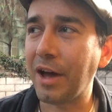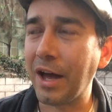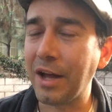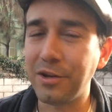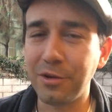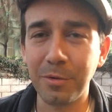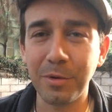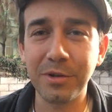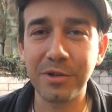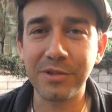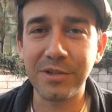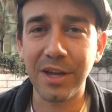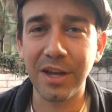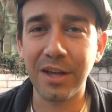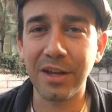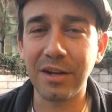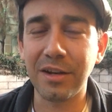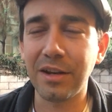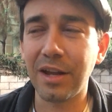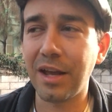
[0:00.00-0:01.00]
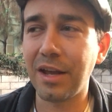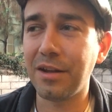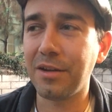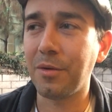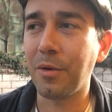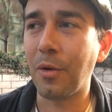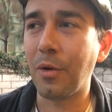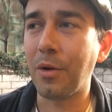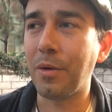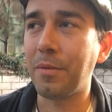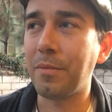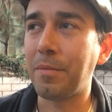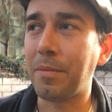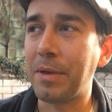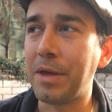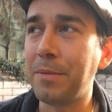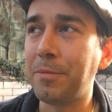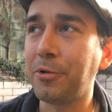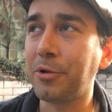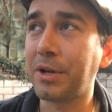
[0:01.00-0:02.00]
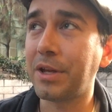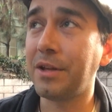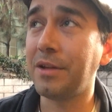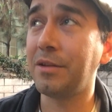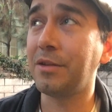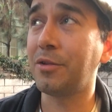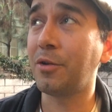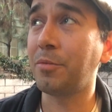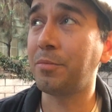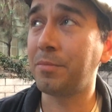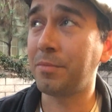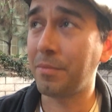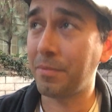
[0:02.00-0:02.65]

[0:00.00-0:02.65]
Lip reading: I do understand that people can,